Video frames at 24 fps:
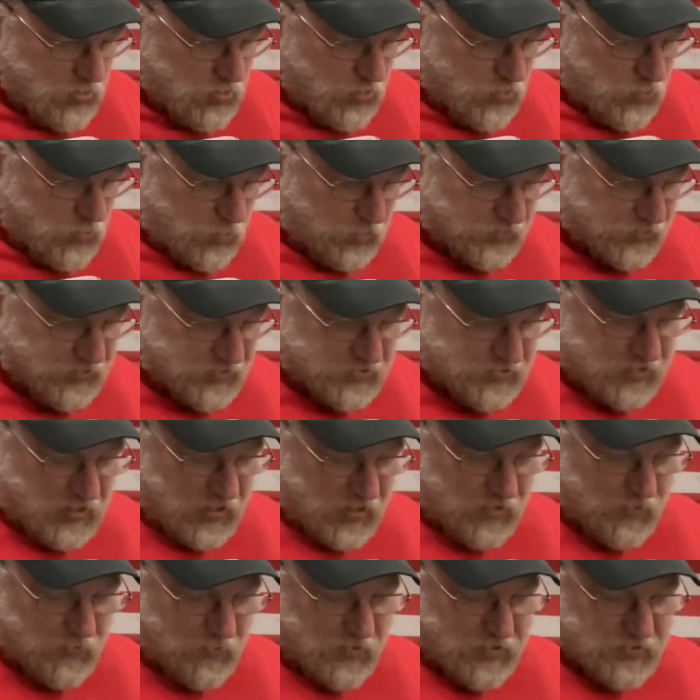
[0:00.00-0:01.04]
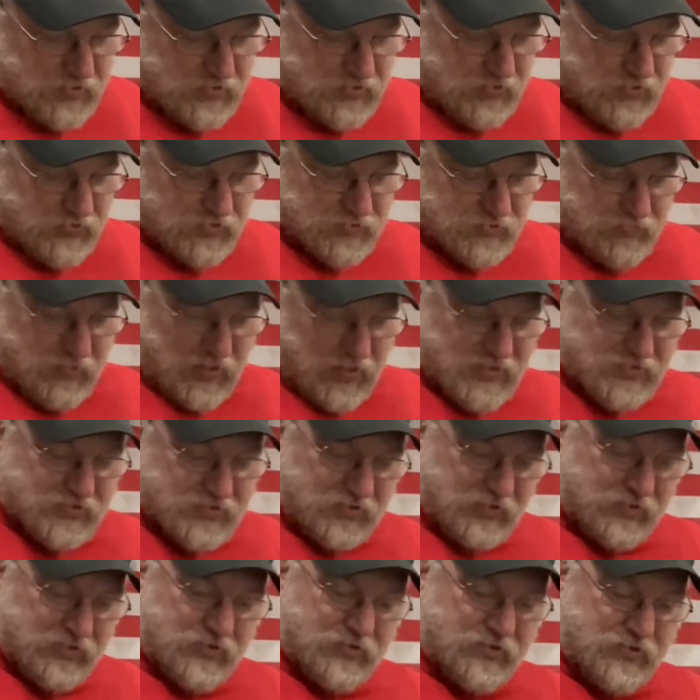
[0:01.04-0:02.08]
What these counterweights do is
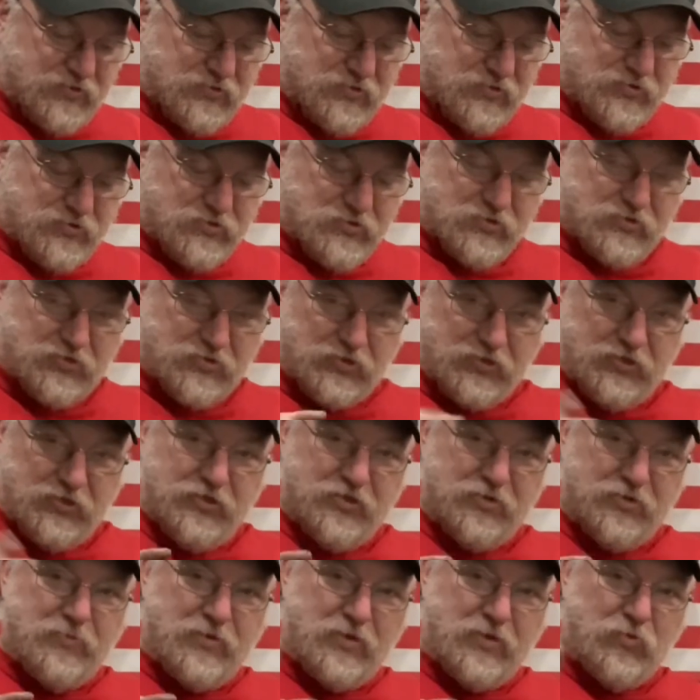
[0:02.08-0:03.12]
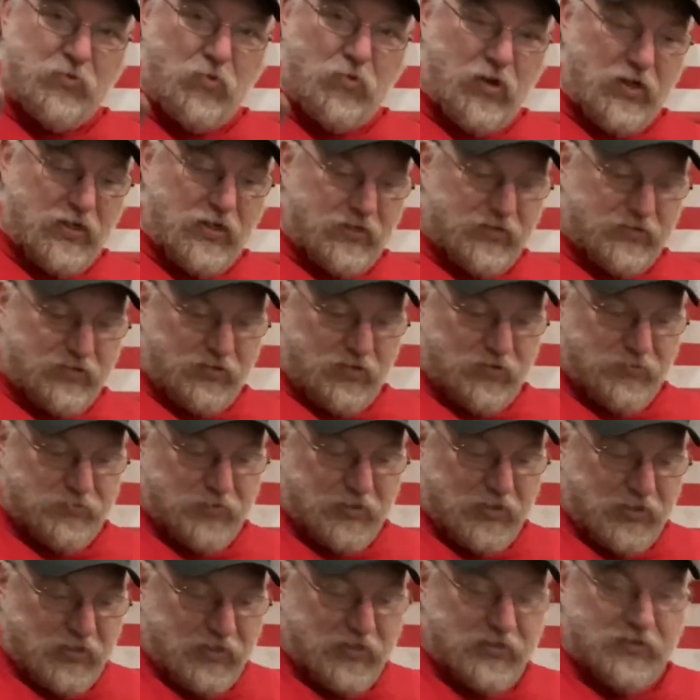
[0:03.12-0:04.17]
basically, this is just a little bit of weight on
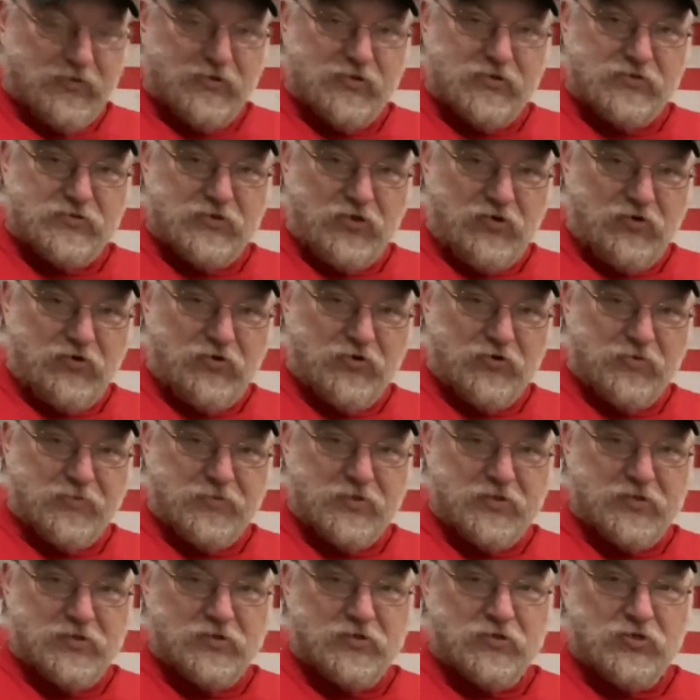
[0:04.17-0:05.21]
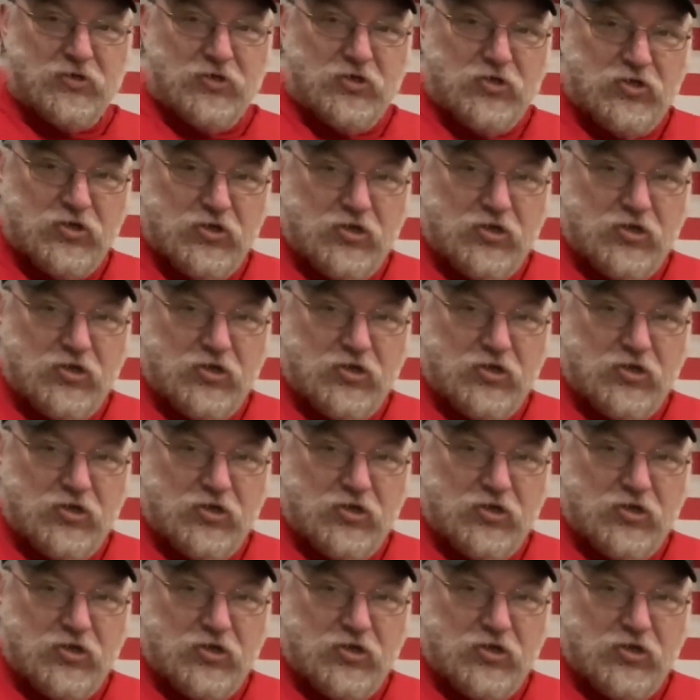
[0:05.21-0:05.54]
the end of this arm here.